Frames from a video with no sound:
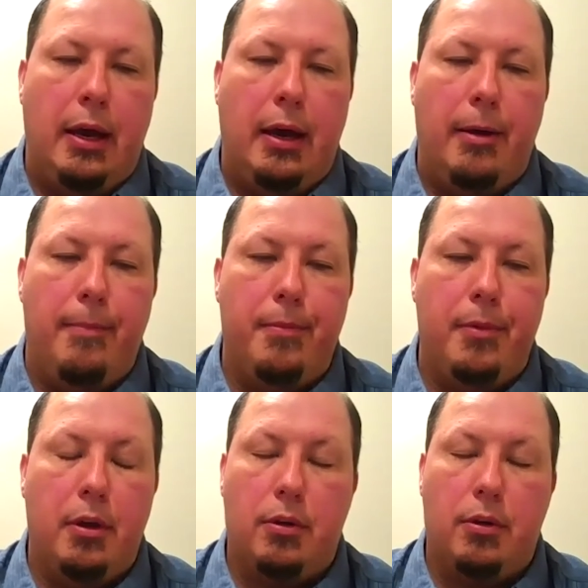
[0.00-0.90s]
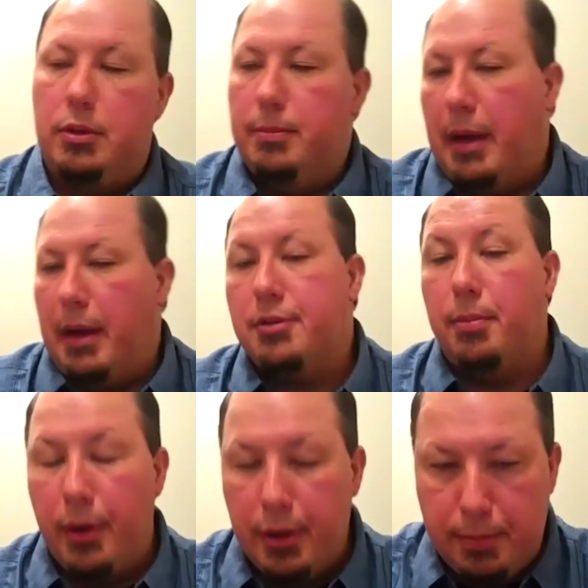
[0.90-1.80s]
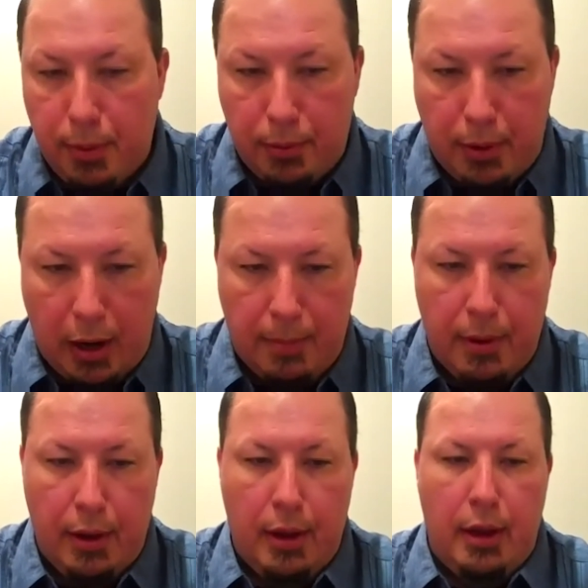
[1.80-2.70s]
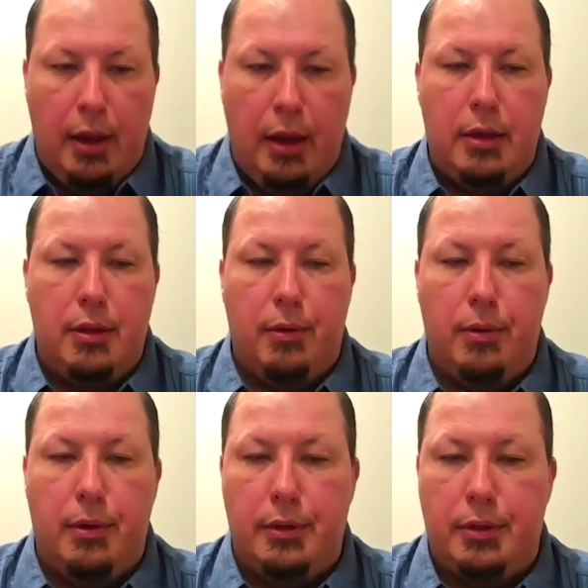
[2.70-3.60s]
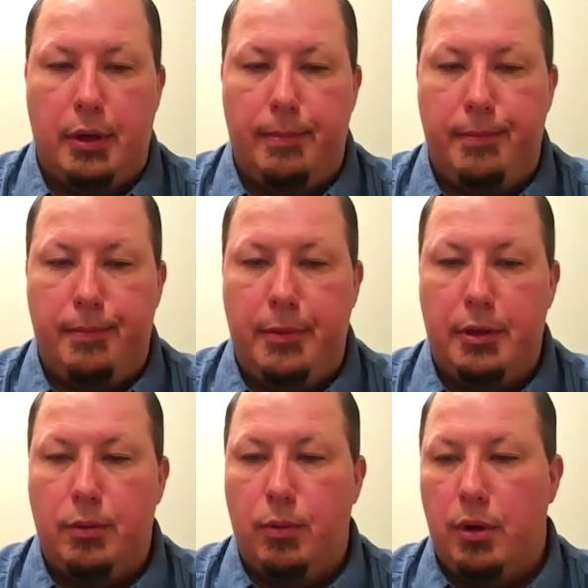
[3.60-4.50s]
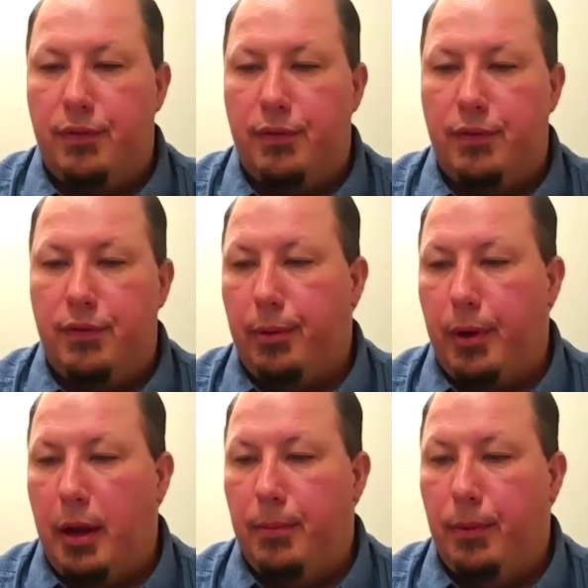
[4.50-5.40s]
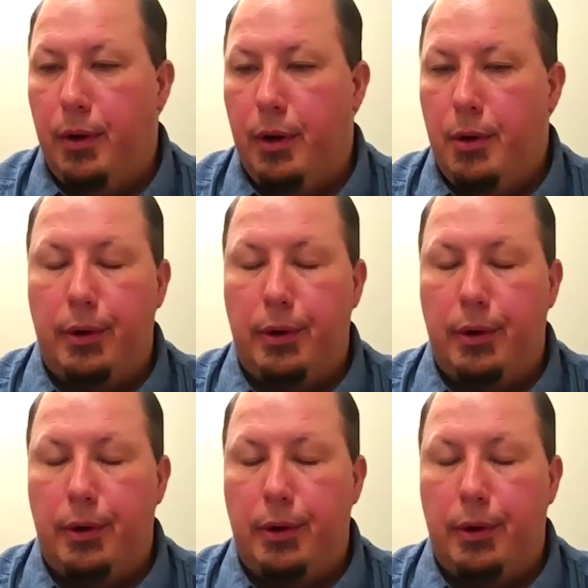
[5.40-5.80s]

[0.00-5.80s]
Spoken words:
Of course, the Master Apprentice program, is a wonderful program.